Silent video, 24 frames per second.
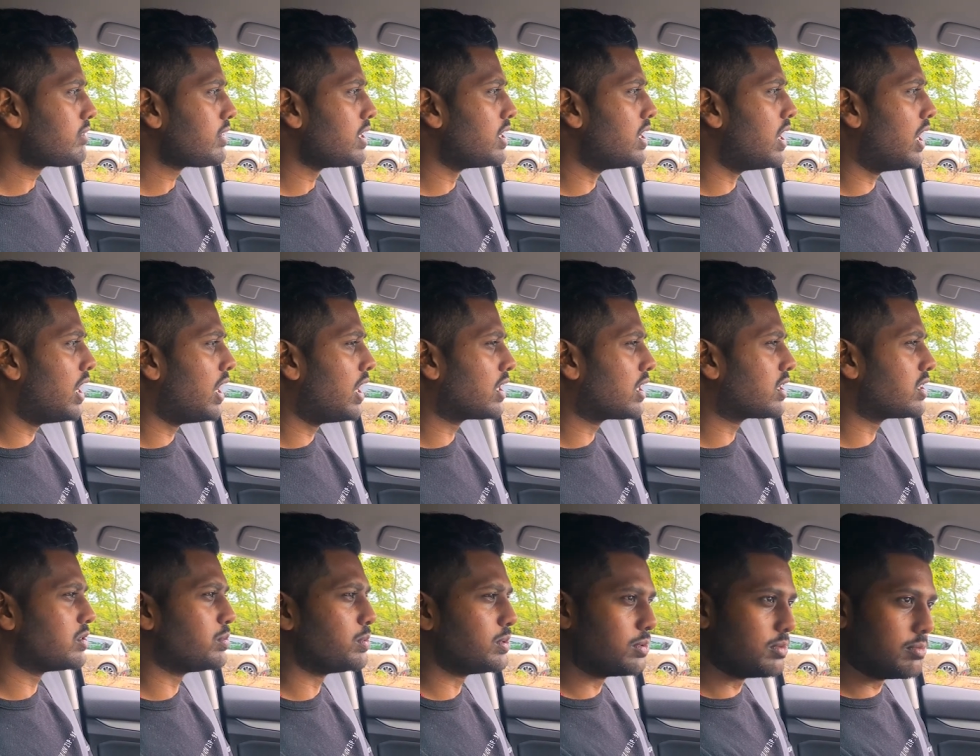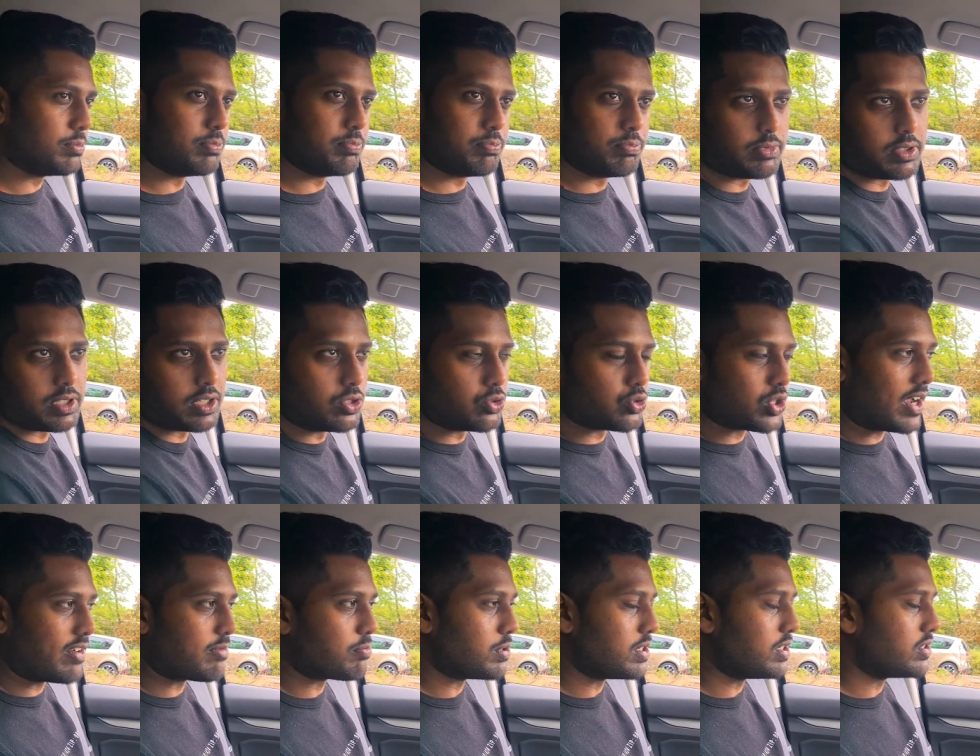because uh, we would, you know,
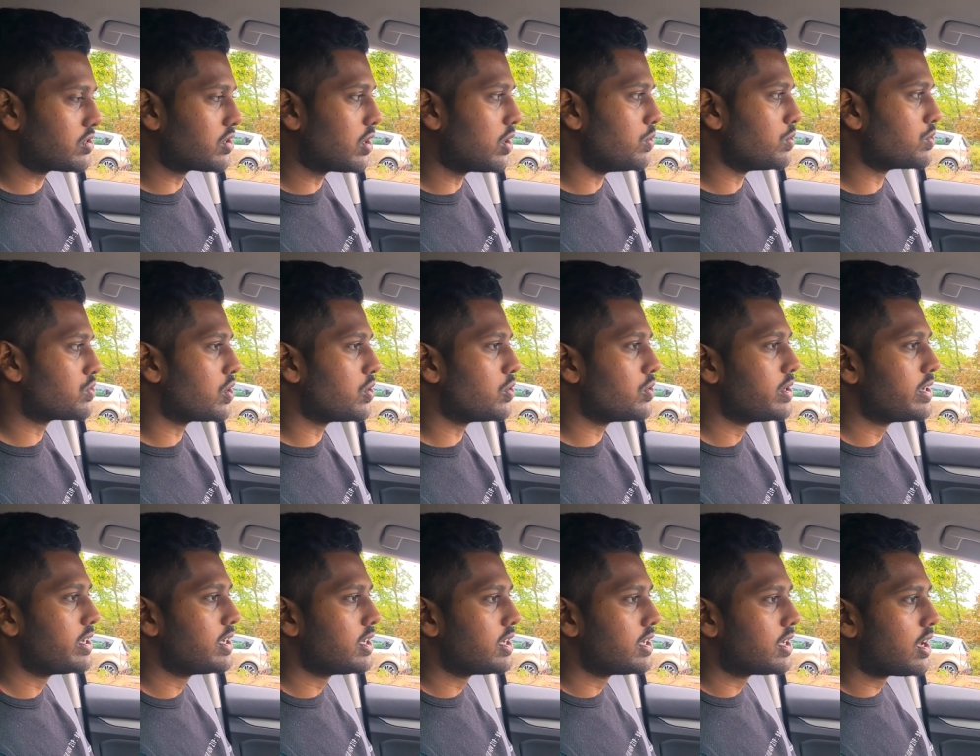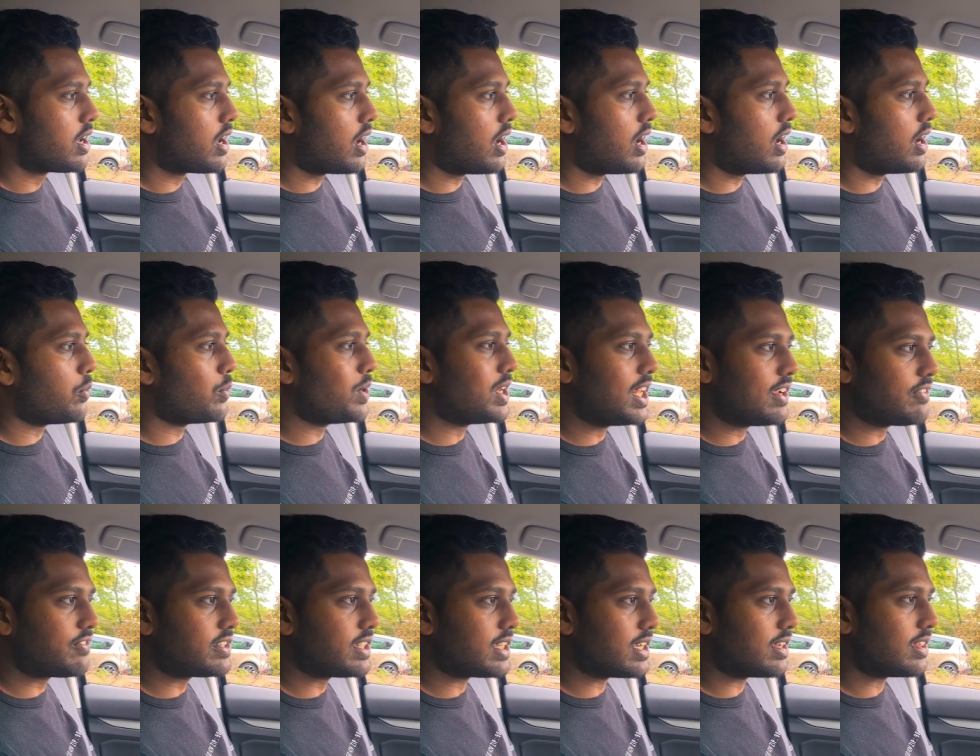drive pretty slow. So uh, we
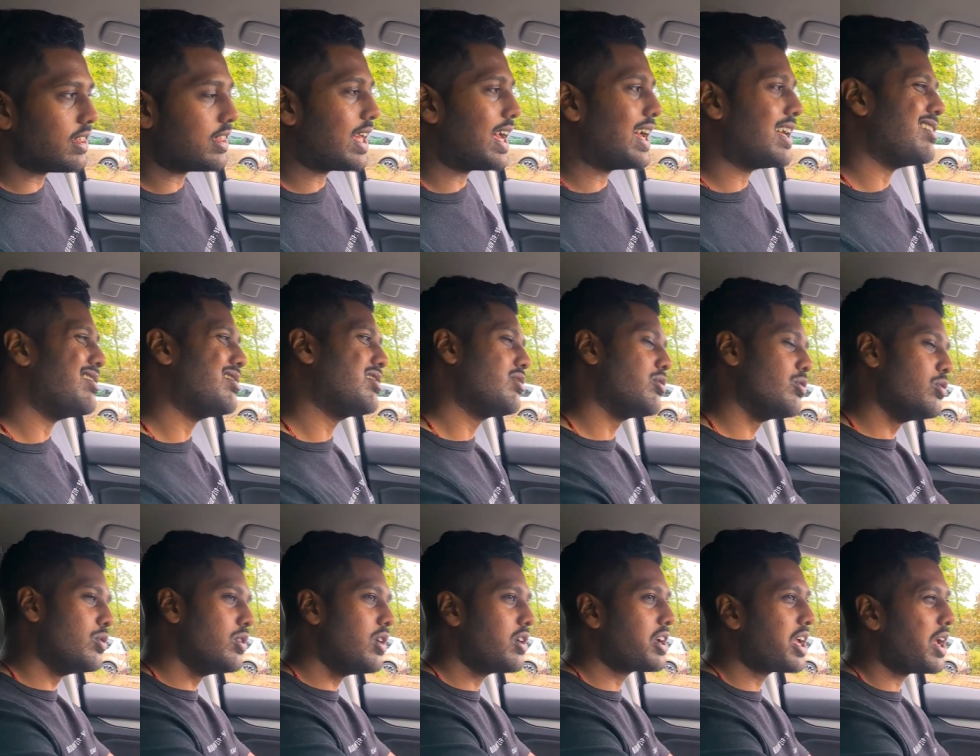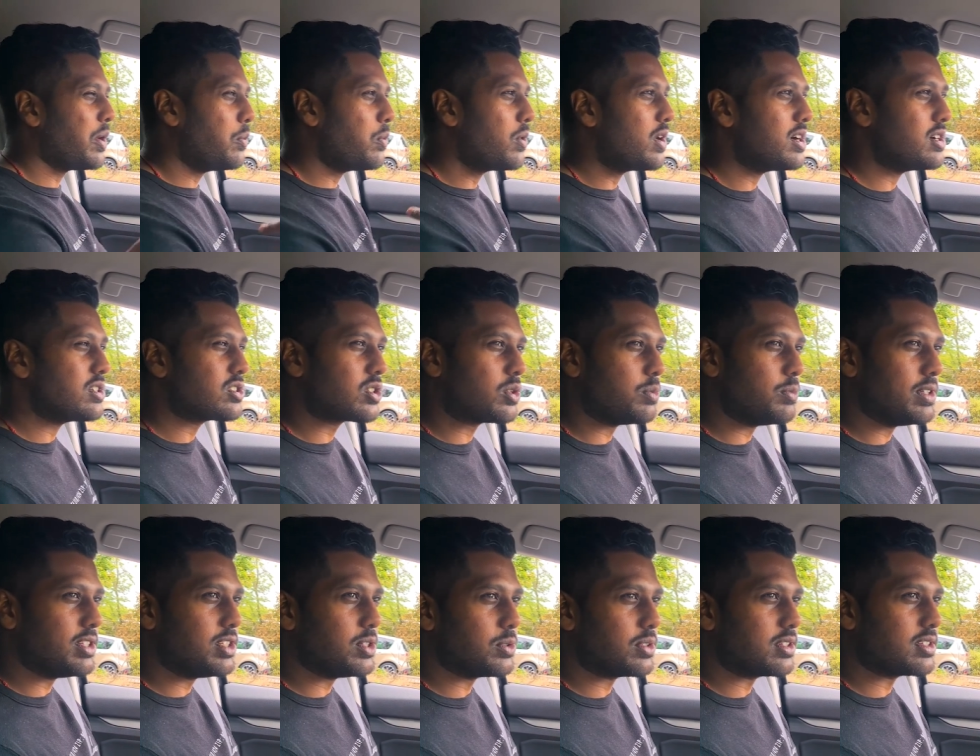left it at that and thought, okay, what else can
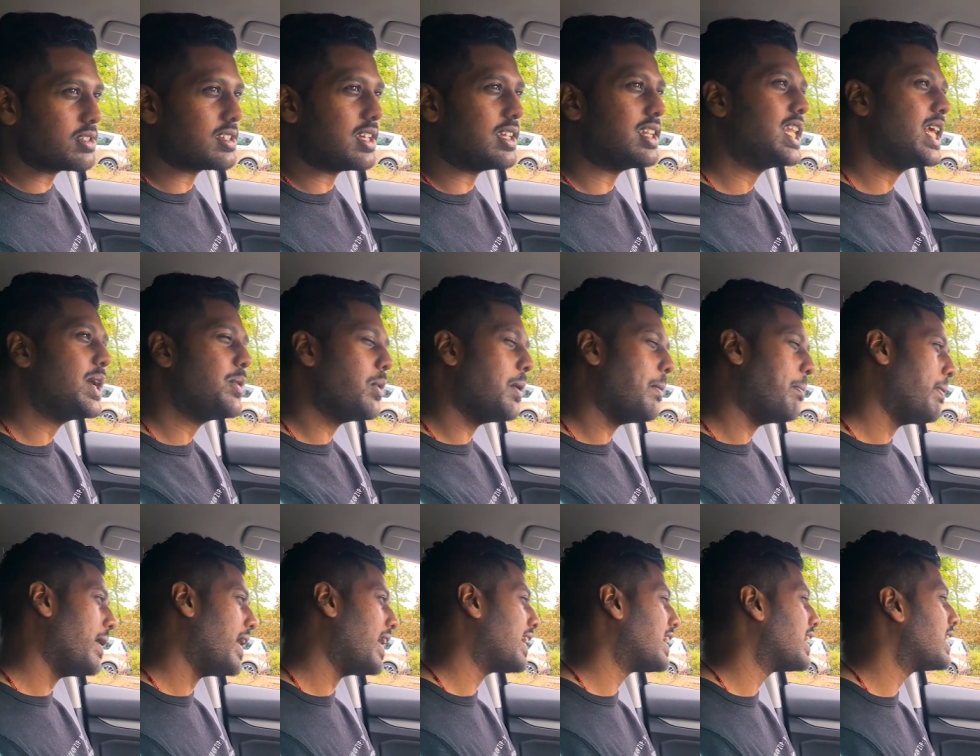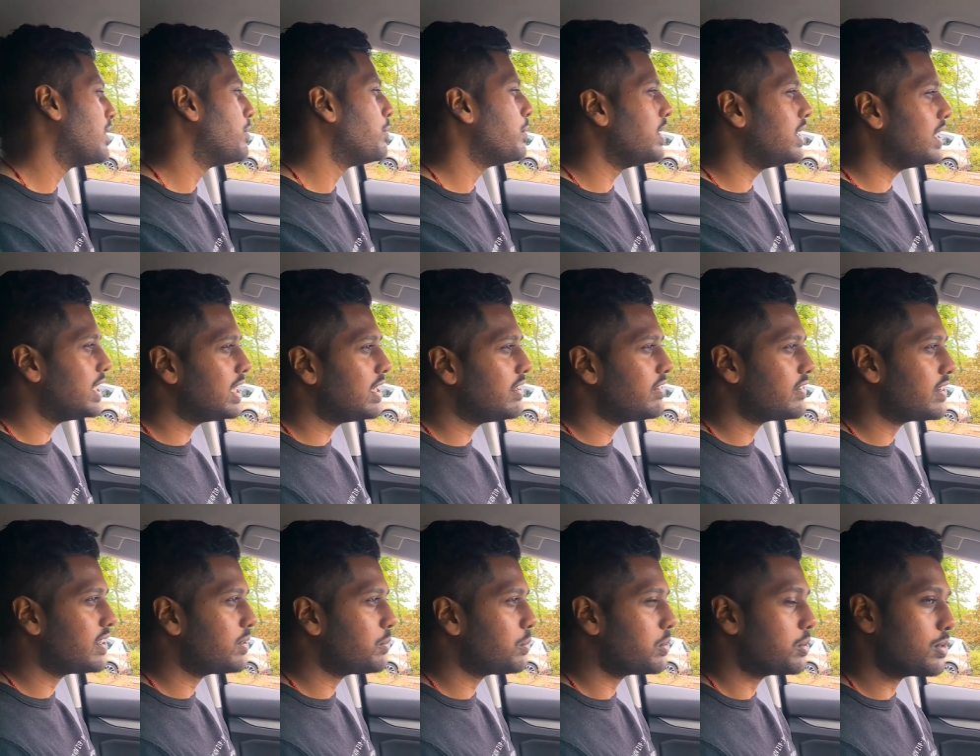we do on a Sunday? We're packing, we're
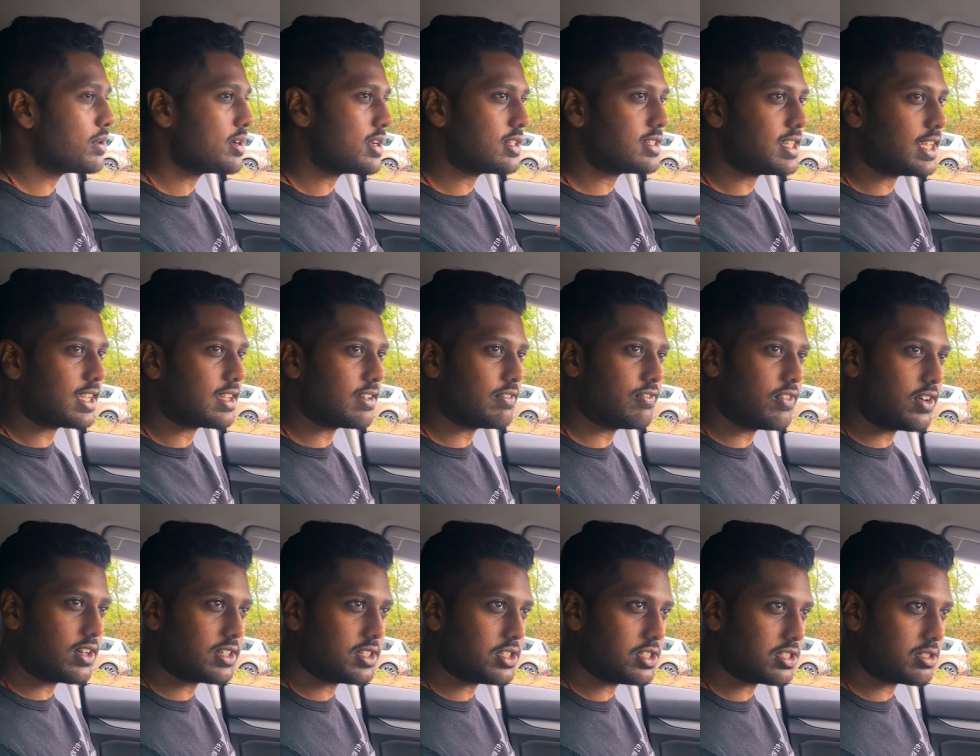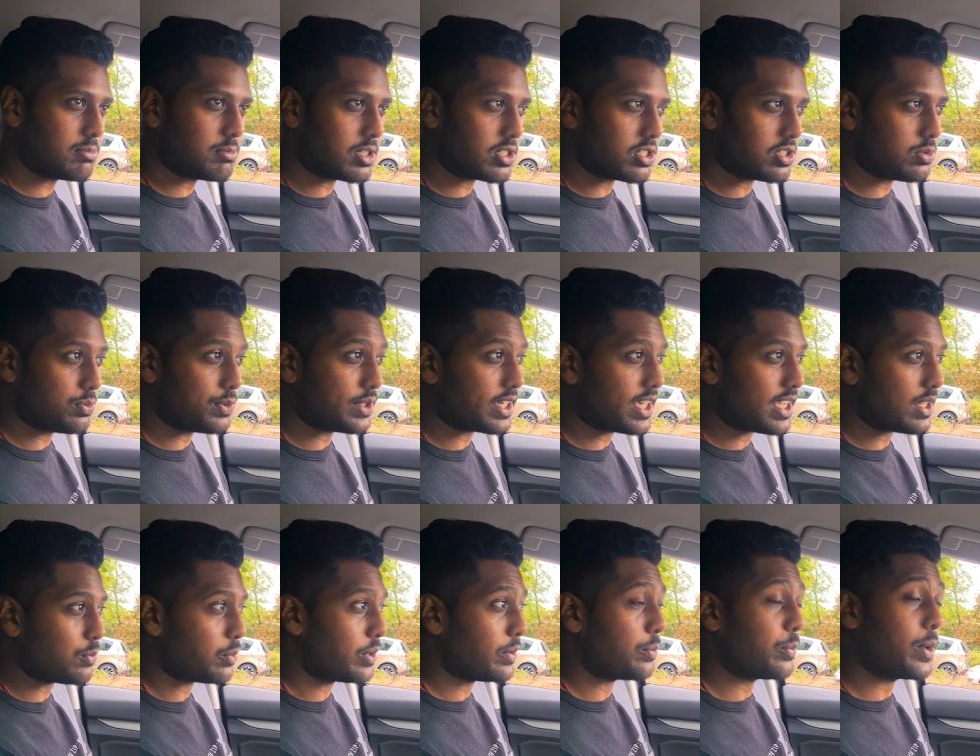leaving, we want to take advantage as much as we
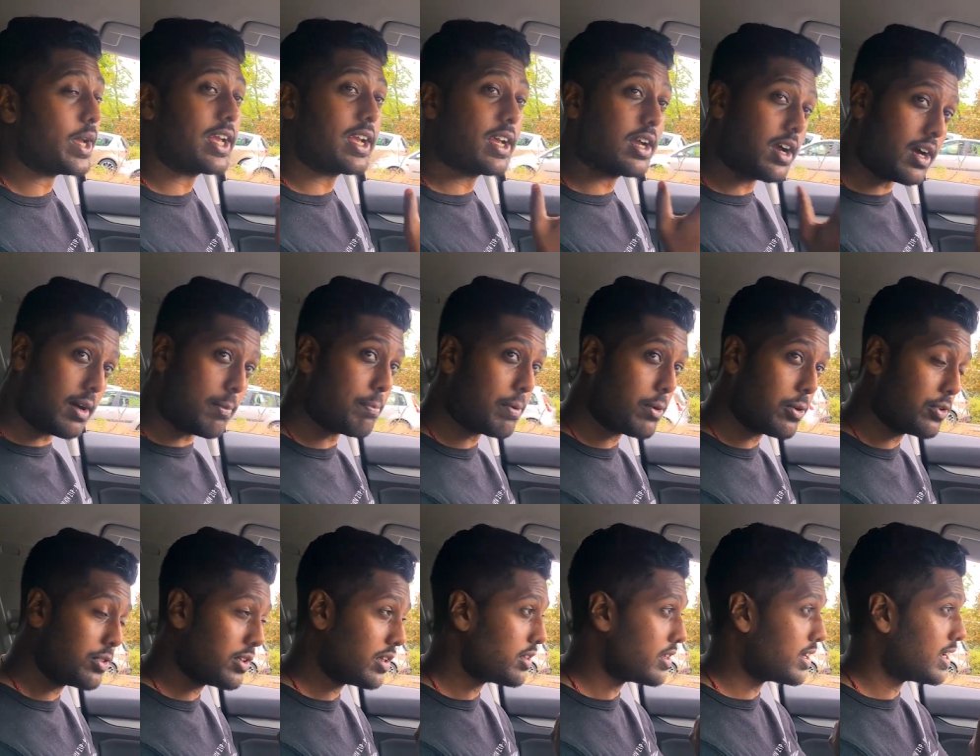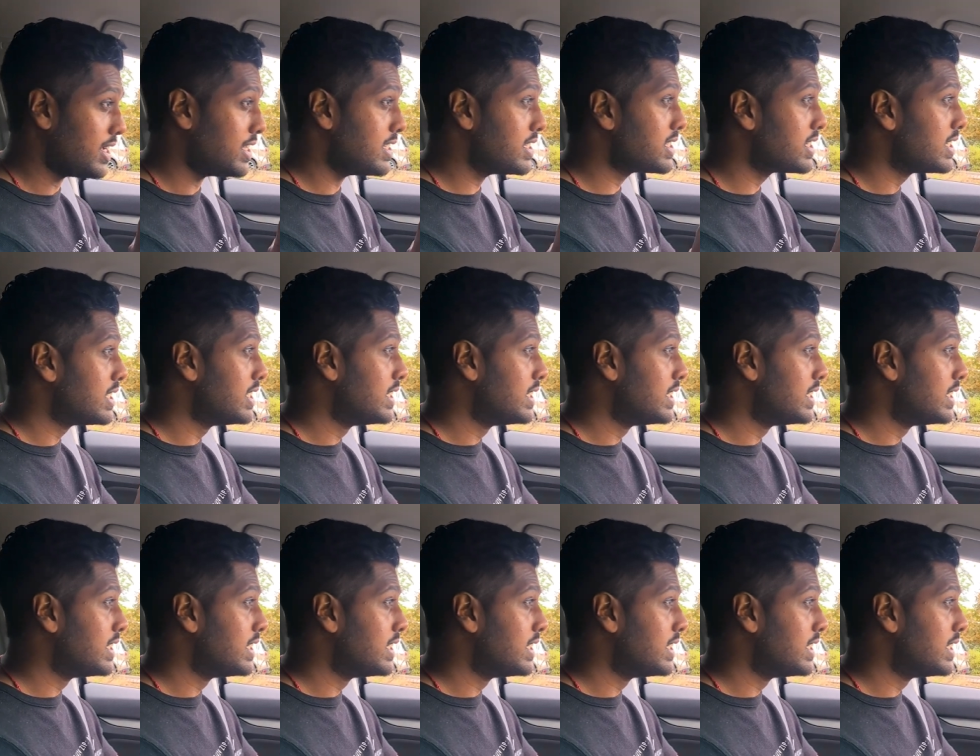can. We wake up, on the other hand,